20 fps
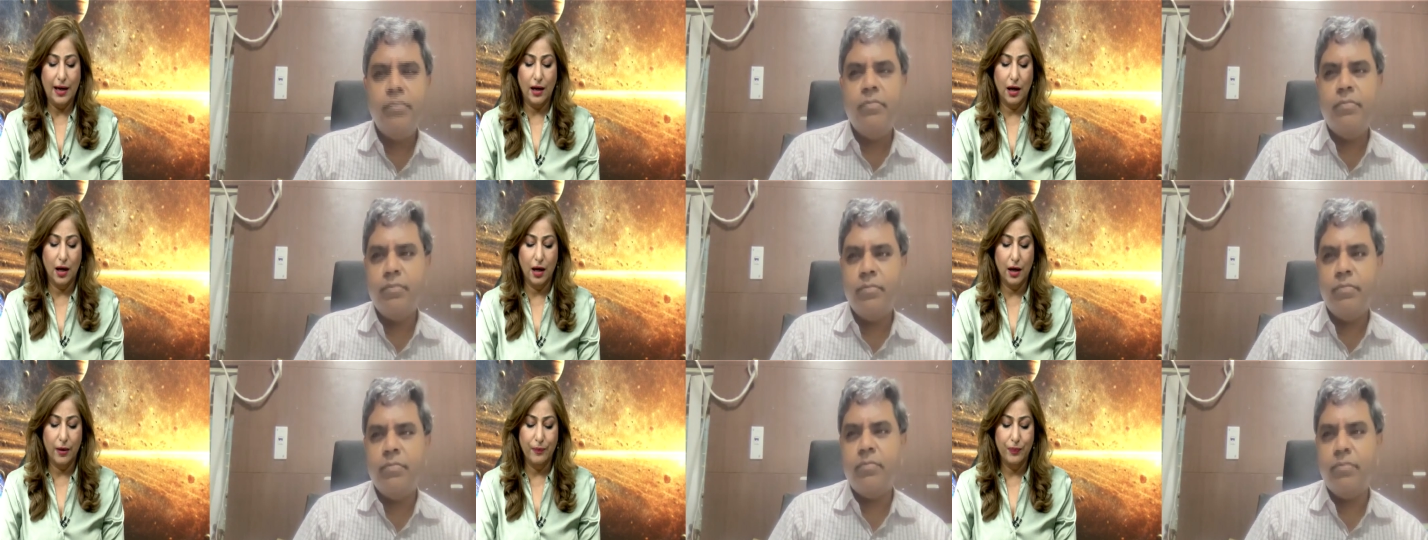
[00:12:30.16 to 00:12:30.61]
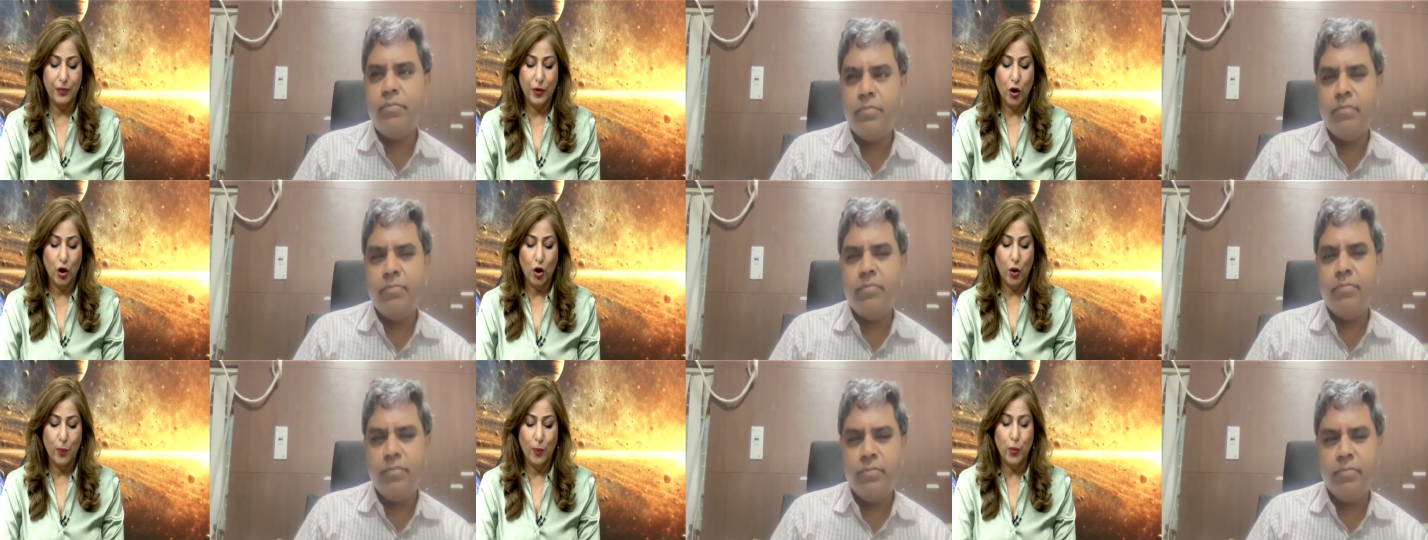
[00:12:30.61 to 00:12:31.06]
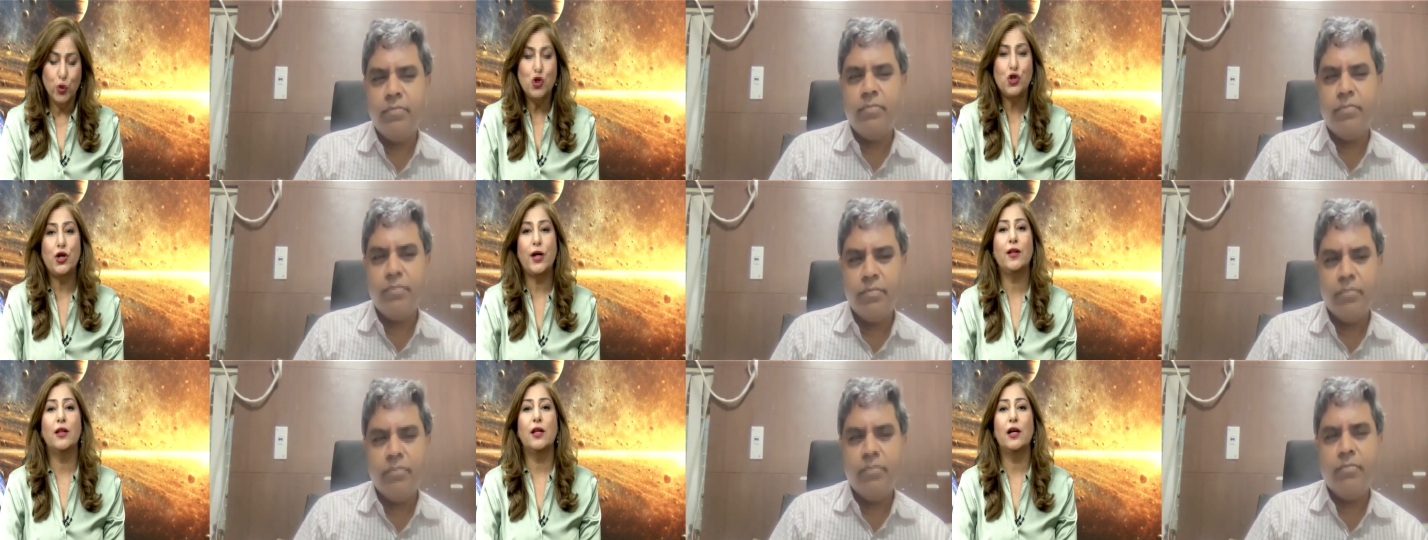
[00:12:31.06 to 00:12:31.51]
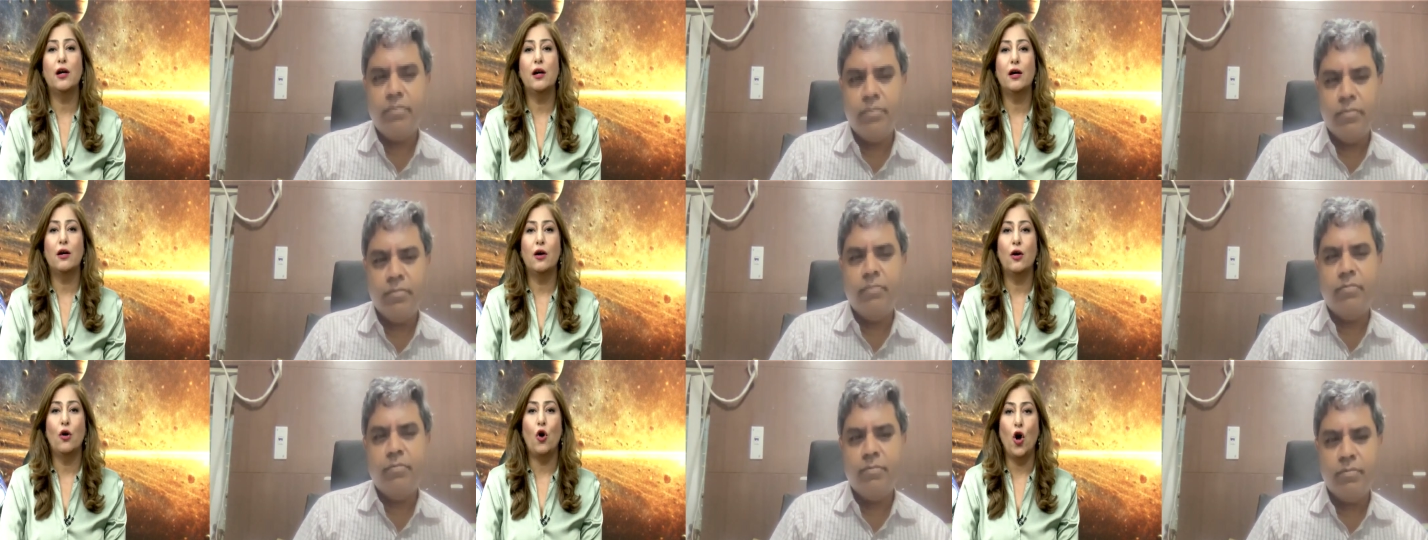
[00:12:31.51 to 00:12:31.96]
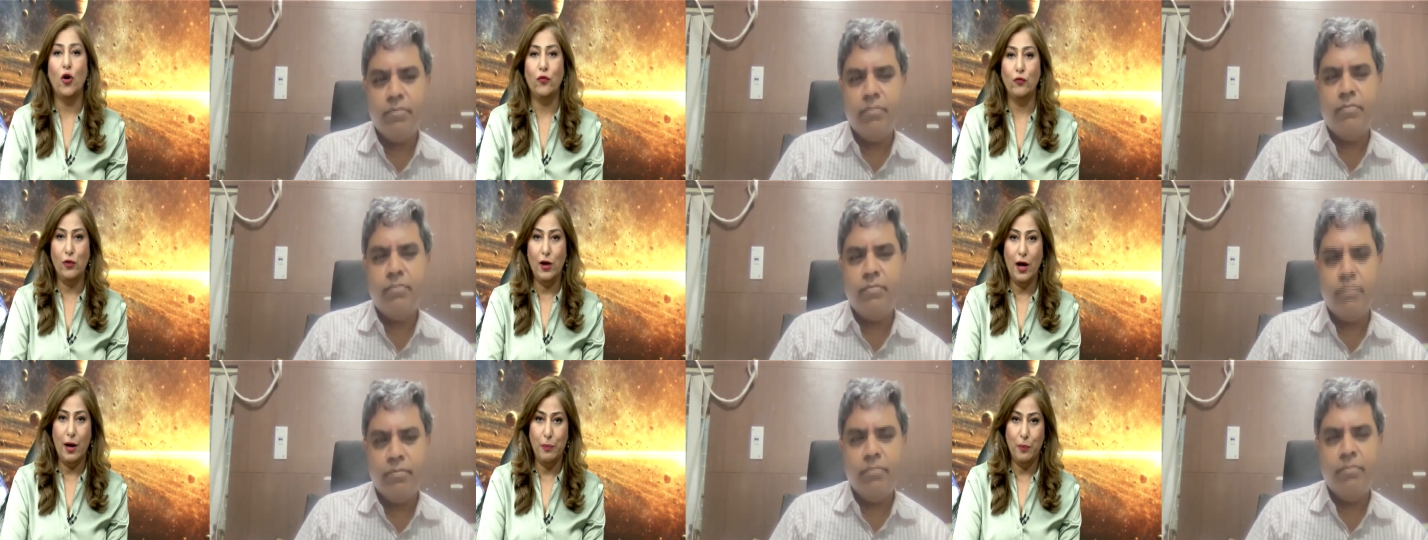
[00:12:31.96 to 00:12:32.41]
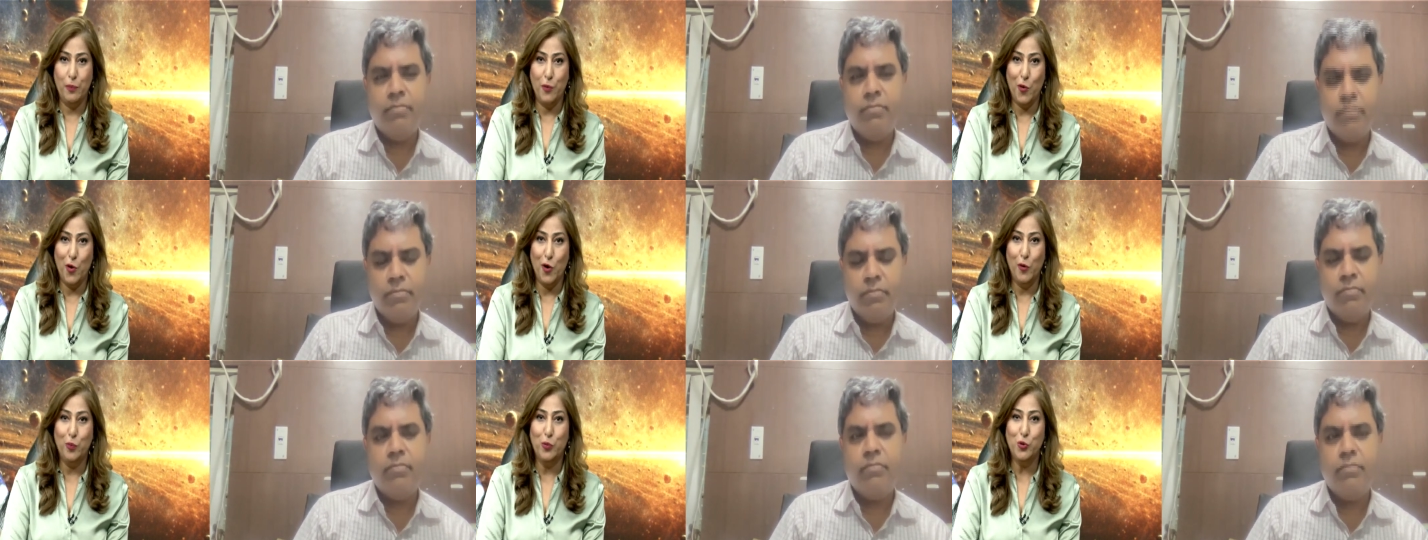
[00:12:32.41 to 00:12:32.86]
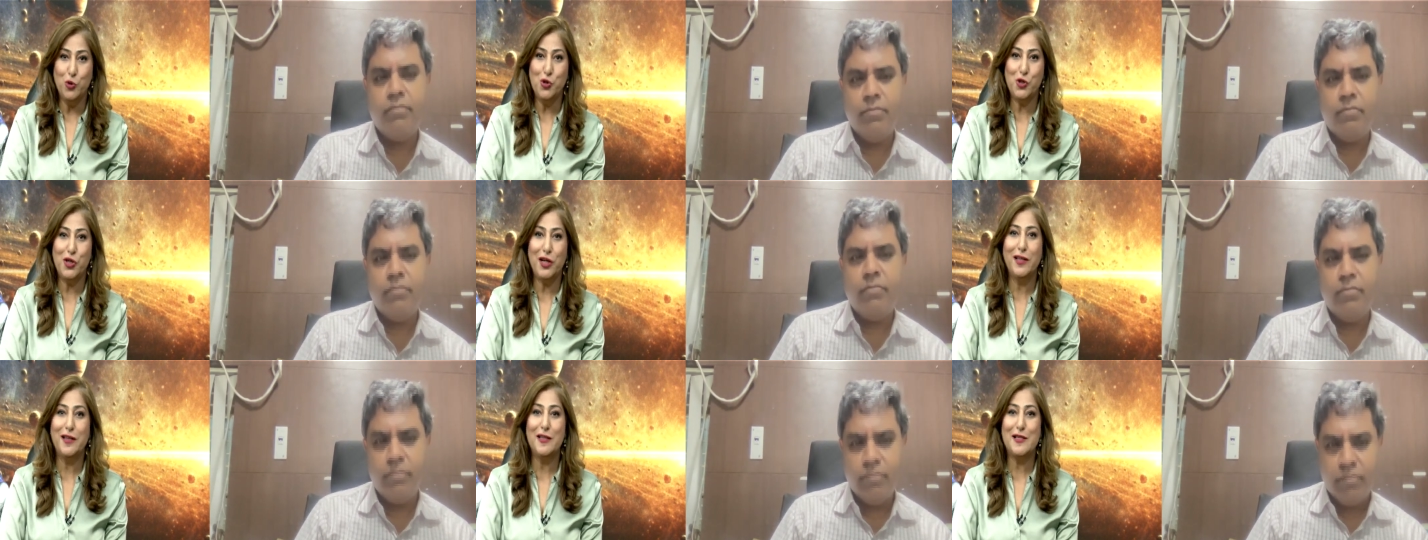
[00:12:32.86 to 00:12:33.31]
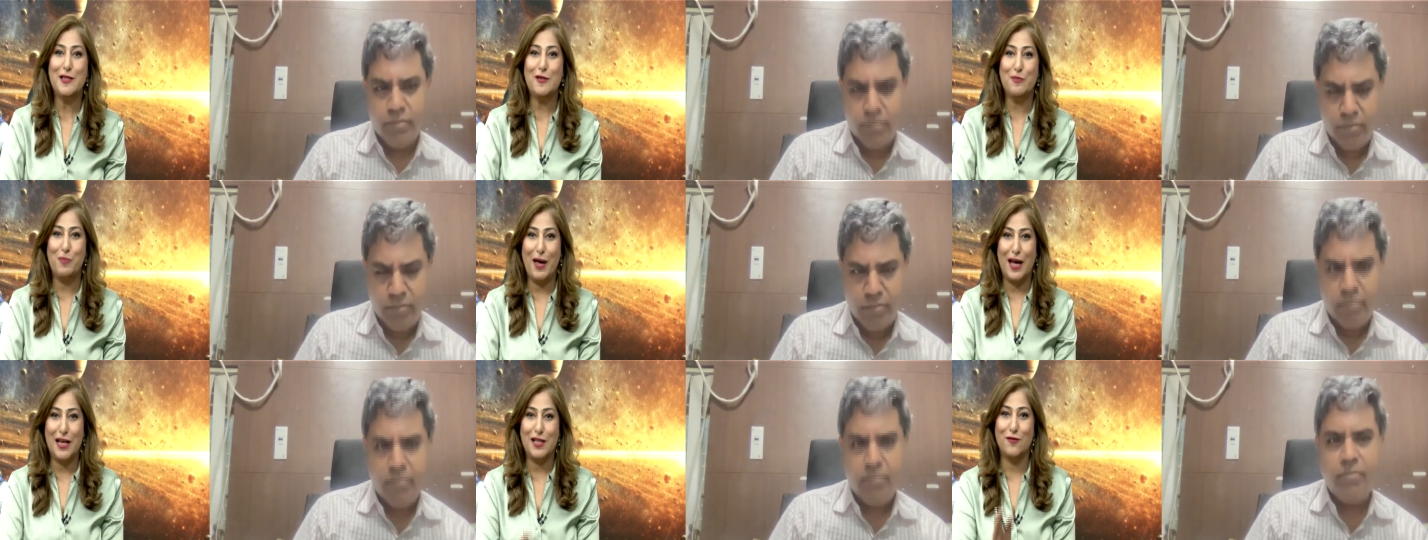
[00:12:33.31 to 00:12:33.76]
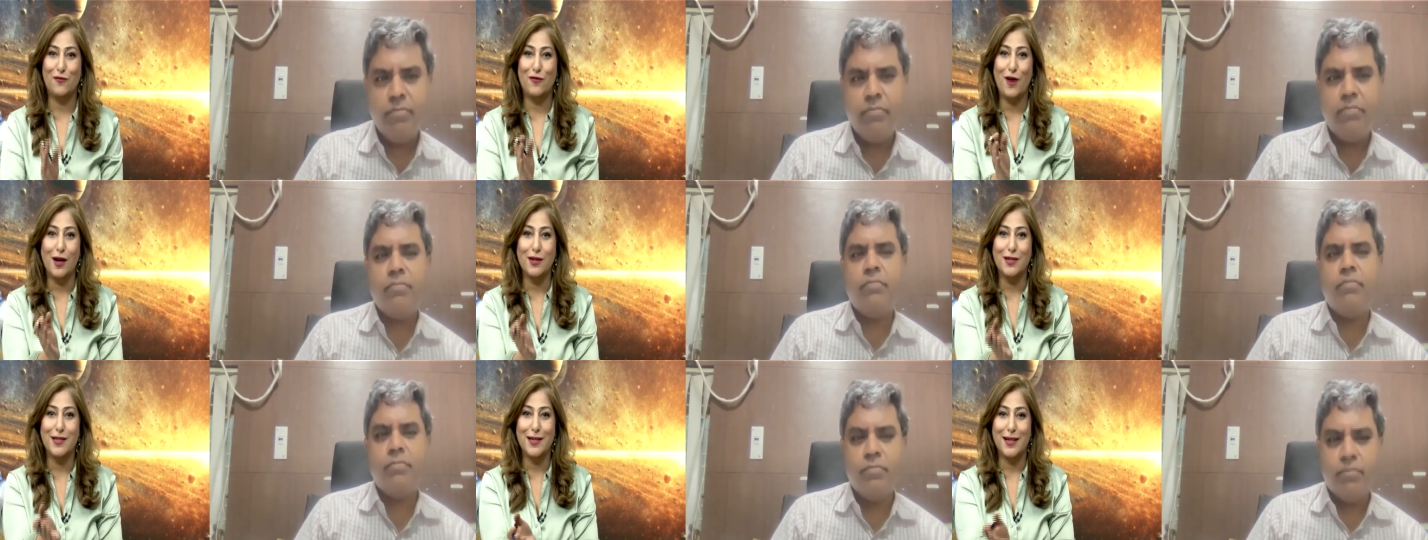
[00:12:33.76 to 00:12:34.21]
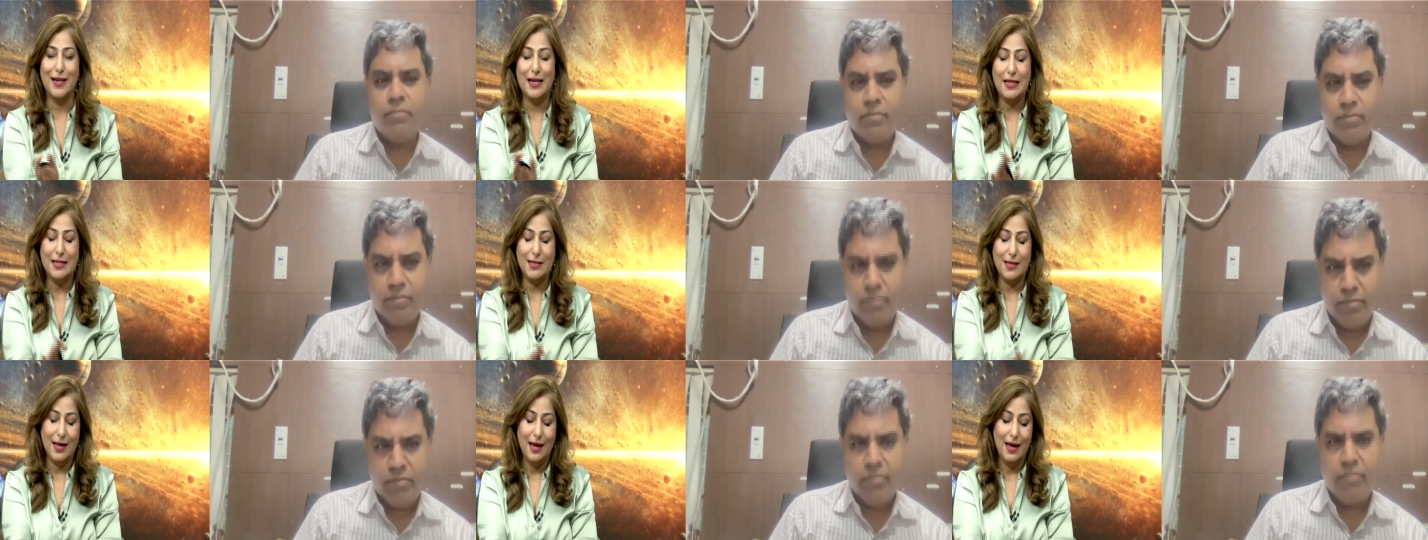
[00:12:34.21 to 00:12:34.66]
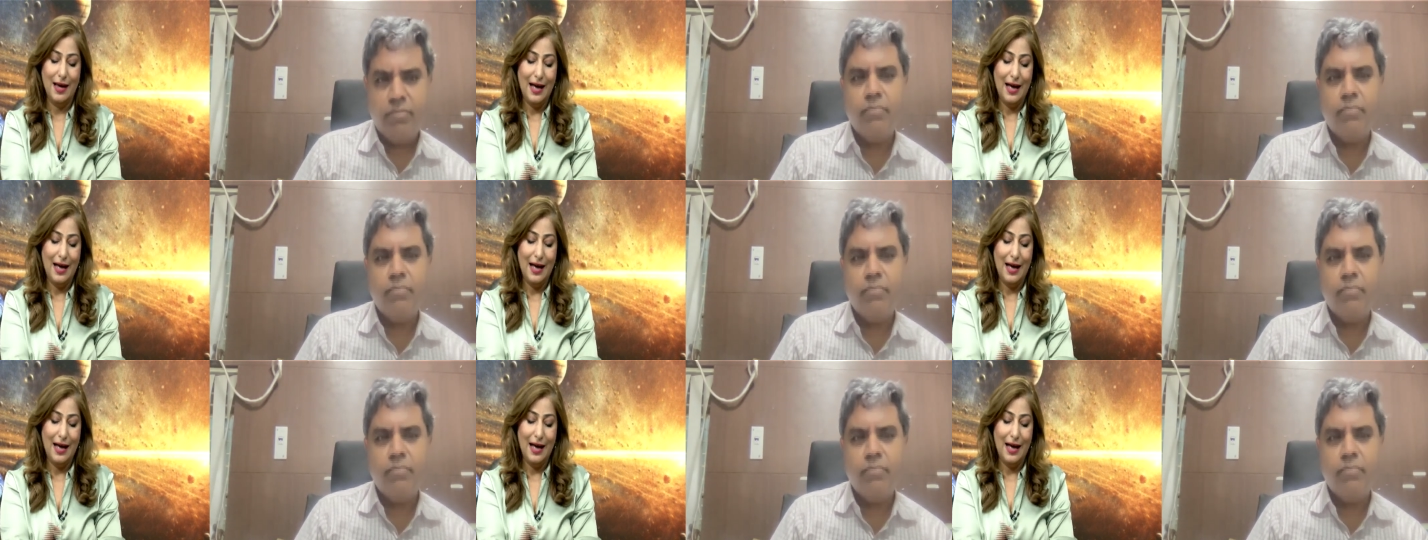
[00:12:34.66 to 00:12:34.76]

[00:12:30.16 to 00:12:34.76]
Speaker 1: uh, pushing the envelope or pushing the space frontiers